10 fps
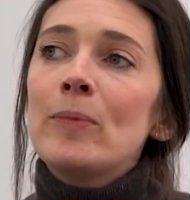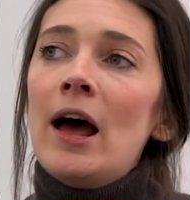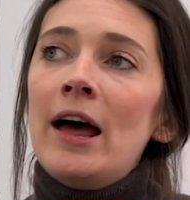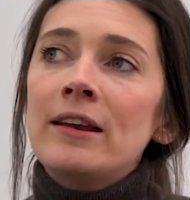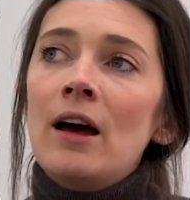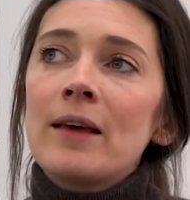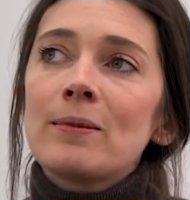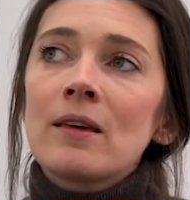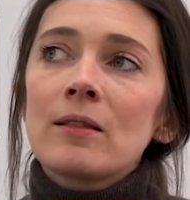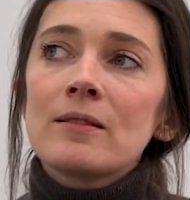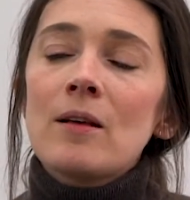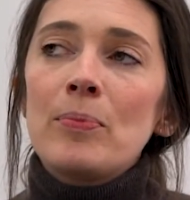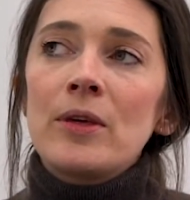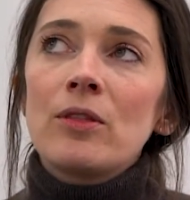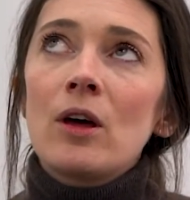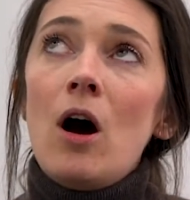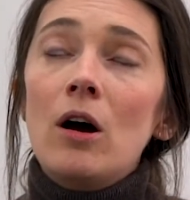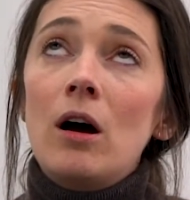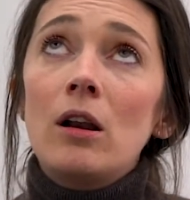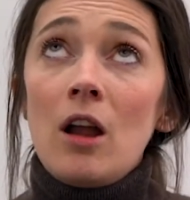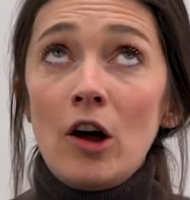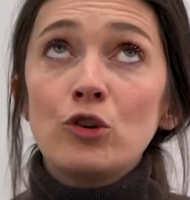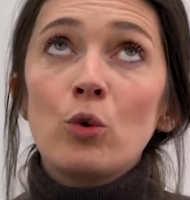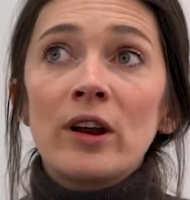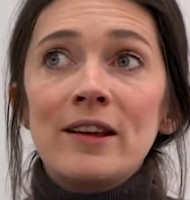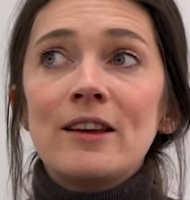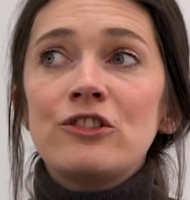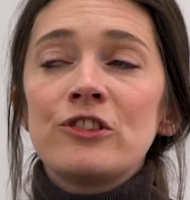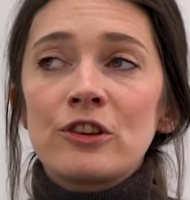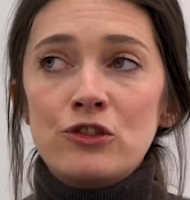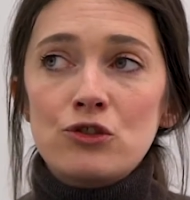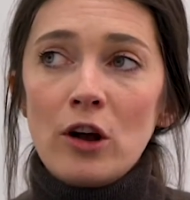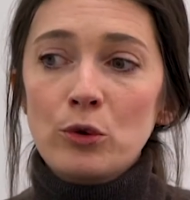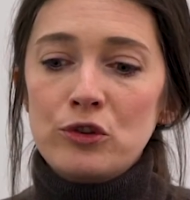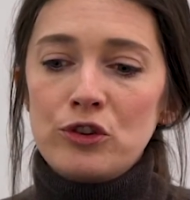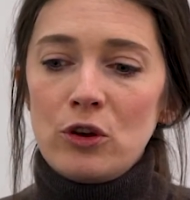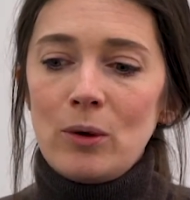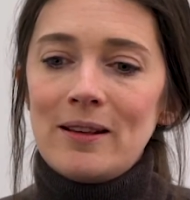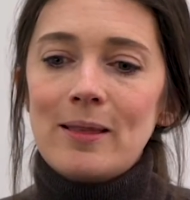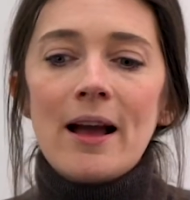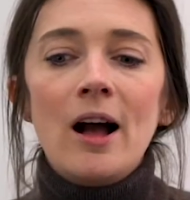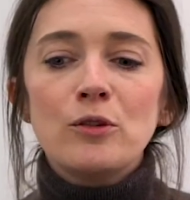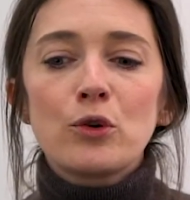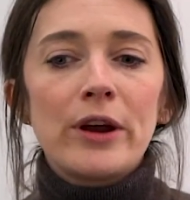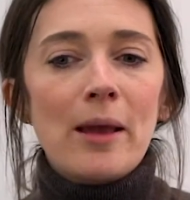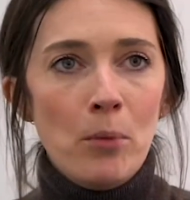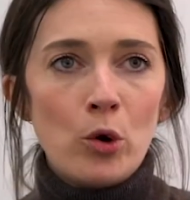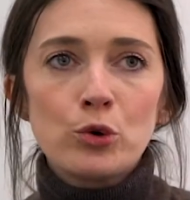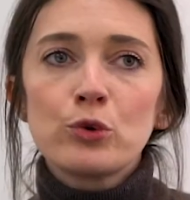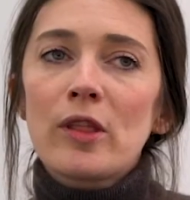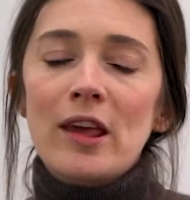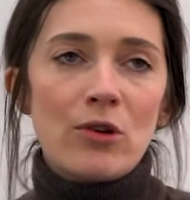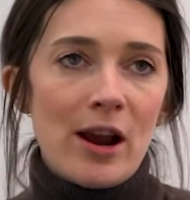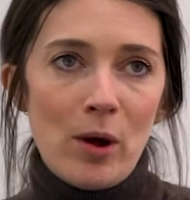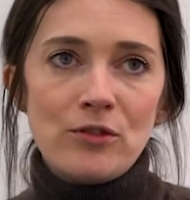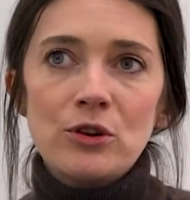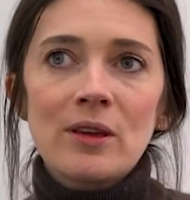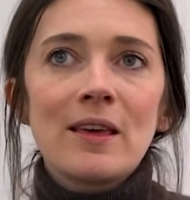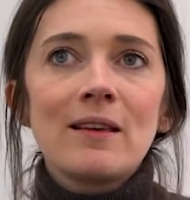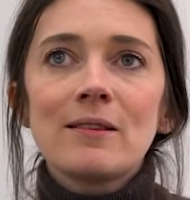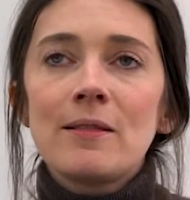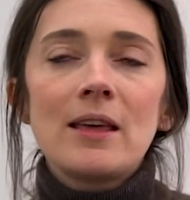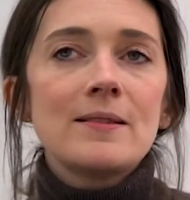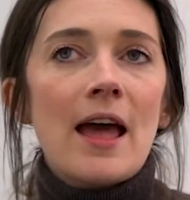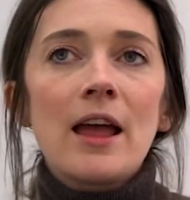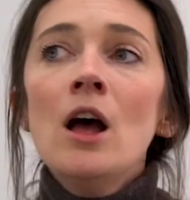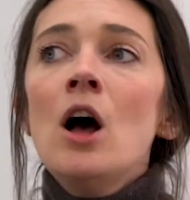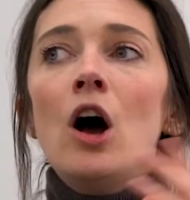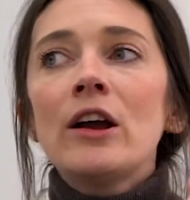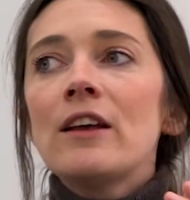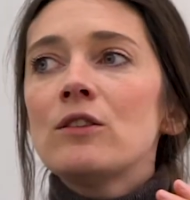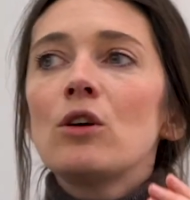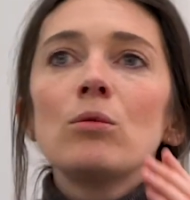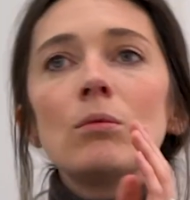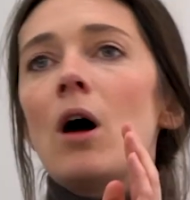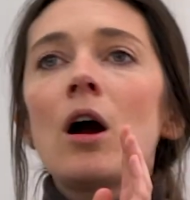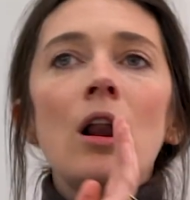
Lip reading: And I think that's something that larger organizations can struggle to do, is they kind of create models, or they create a way of doing things, and they say, okay, so our